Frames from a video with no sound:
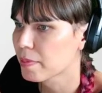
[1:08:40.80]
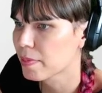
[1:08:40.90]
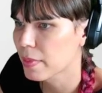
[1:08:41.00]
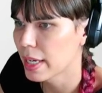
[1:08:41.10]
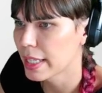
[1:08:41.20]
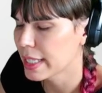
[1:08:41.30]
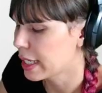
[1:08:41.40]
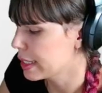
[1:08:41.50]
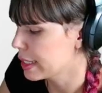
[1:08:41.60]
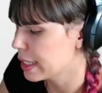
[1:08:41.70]
And then
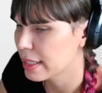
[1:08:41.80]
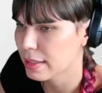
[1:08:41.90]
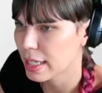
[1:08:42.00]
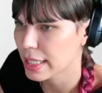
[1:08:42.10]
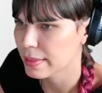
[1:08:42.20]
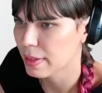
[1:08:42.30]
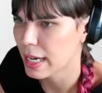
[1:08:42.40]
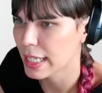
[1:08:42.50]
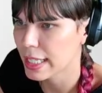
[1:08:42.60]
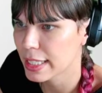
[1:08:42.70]
I
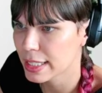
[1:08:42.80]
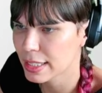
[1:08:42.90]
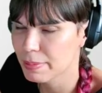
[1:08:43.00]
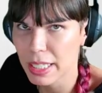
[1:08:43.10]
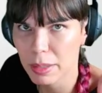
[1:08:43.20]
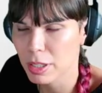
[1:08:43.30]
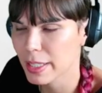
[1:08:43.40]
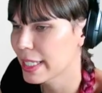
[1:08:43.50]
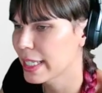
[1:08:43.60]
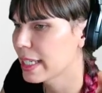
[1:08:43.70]
highlighted this by double
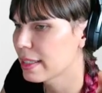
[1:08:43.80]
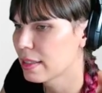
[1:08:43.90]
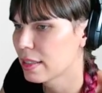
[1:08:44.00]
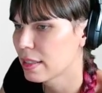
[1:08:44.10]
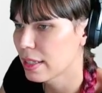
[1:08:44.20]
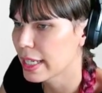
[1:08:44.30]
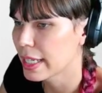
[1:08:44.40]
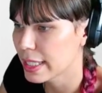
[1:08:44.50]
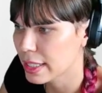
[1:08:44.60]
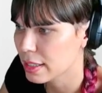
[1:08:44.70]
clicking it and
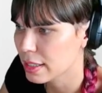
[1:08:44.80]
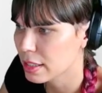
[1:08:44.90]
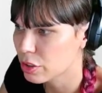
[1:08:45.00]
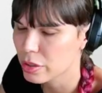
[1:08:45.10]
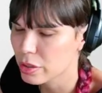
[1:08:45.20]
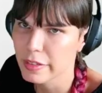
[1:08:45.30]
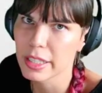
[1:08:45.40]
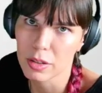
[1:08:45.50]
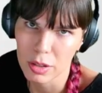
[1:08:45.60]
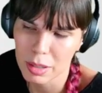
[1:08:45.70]
did Control V
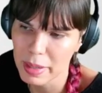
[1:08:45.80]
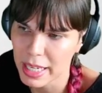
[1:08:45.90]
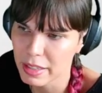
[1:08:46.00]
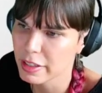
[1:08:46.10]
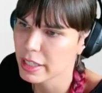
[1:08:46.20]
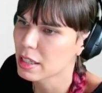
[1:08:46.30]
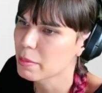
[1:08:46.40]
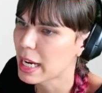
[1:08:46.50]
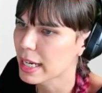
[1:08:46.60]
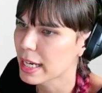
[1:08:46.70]
or Command V on a
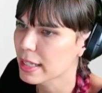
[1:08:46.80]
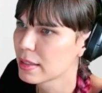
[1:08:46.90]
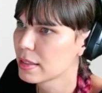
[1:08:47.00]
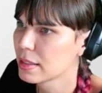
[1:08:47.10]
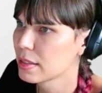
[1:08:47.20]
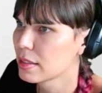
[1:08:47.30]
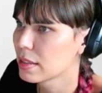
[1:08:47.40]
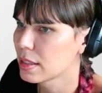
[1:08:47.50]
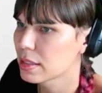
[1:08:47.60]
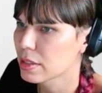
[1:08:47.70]
Mac.
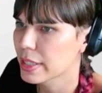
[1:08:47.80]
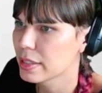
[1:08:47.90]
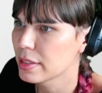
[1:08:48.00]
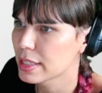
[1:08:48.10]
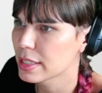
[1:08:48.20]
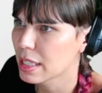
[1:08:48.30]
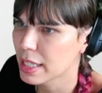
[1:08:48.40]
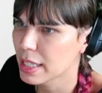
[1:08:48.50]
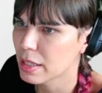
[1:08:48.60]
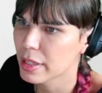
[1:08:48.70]
And so I can do the same
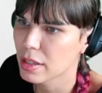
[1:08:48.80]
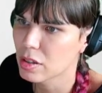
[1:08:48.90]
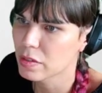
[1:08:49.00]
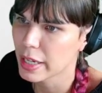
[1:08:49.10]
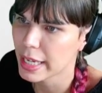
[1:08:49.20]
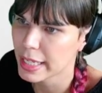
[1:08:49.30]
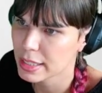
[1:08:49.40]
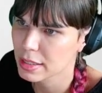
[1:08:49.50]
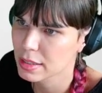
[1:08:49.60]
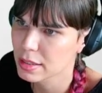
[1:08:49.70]
thing with oval
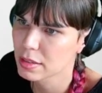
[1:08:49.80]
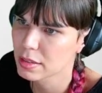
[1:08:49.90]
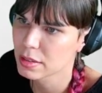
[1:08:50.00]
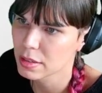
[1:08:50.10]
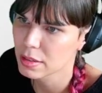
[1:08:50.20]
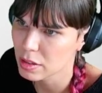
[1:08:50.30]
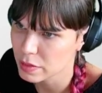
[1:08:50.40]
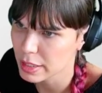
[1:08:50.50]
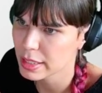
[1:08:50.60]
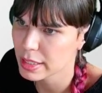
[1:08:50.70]
H, oval
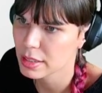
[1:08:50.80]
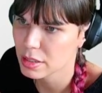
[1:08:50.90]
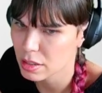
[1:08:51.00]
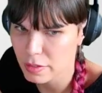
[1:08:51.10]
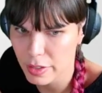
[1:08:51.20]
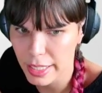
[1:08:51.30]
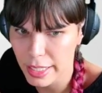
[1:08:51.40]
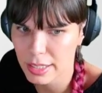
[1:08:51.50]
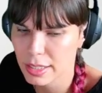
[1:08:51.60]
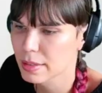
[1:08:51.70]
H, oval H.